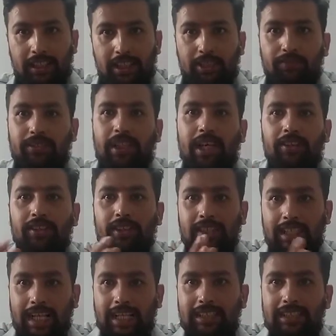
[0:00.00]
If they are in the
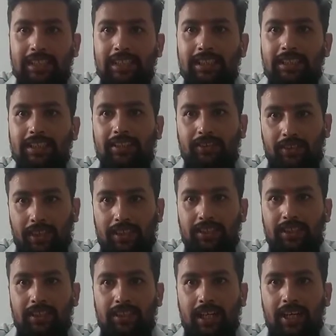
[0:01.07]
gaseous,
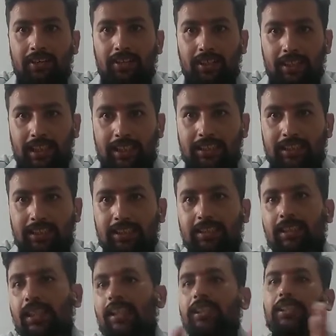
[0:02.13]
reactant are in gaseous,
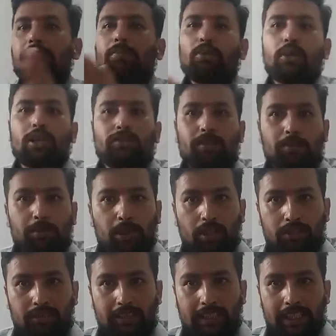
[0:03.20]
then product will be
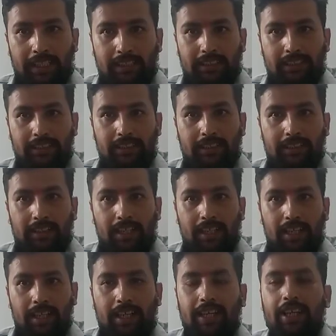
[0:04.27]
also in gaseous.
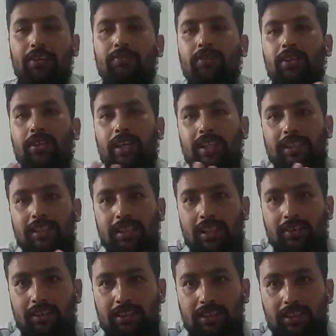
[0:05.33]
If the reactant
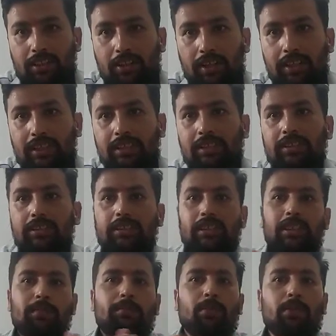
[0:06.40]
are in solid, then
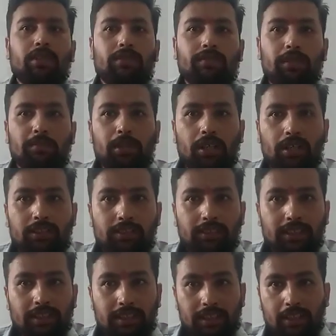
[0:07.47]
the product will be also in
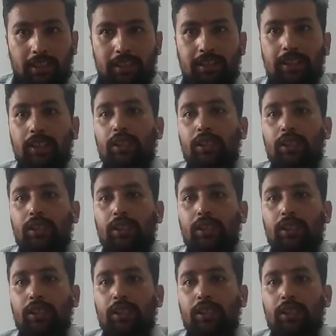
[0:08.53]
the solid.